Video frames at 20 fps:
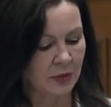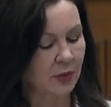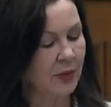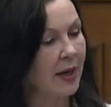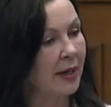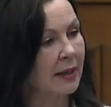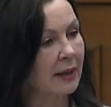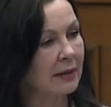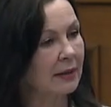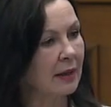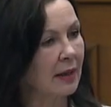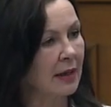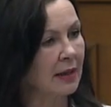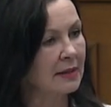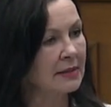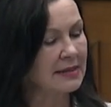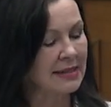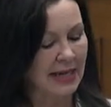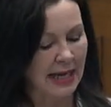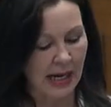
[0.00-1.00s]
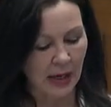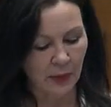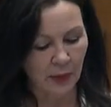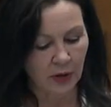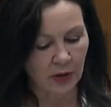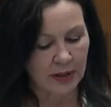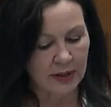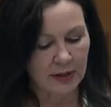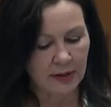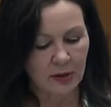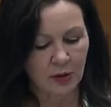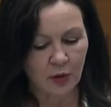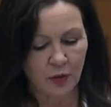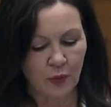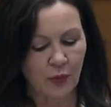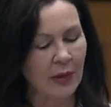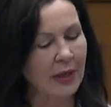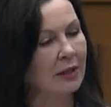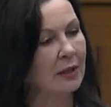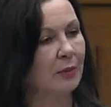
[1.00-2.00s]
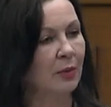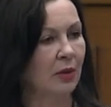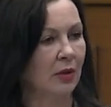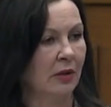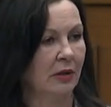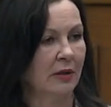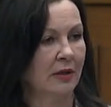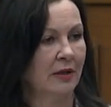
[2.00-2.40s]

recognize our incredible